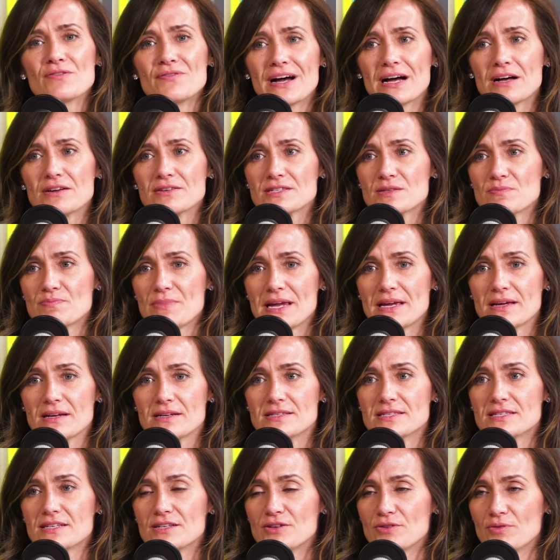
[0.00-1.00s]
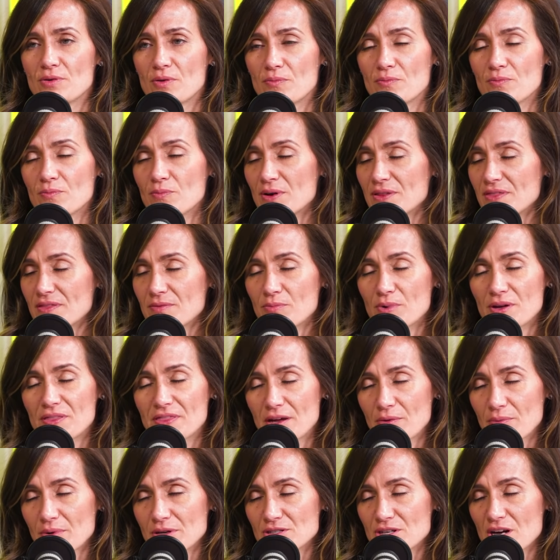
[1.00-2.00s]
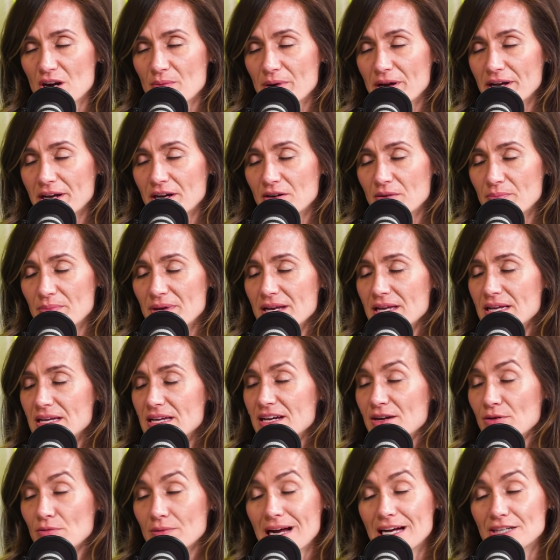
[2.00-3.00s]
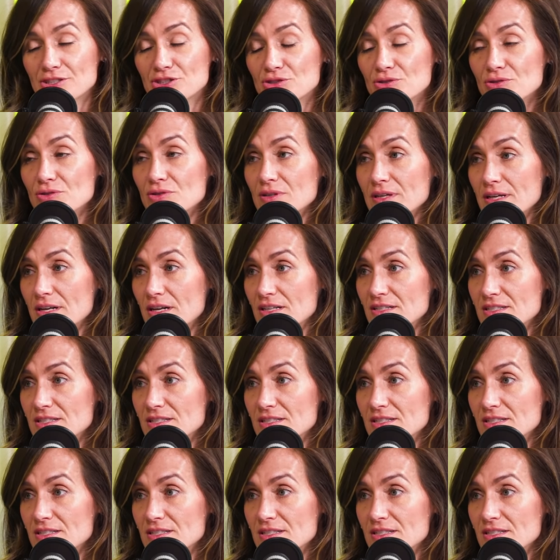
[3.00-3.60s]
vows make us, one thing we're gonna talk about here in a minute, irrational and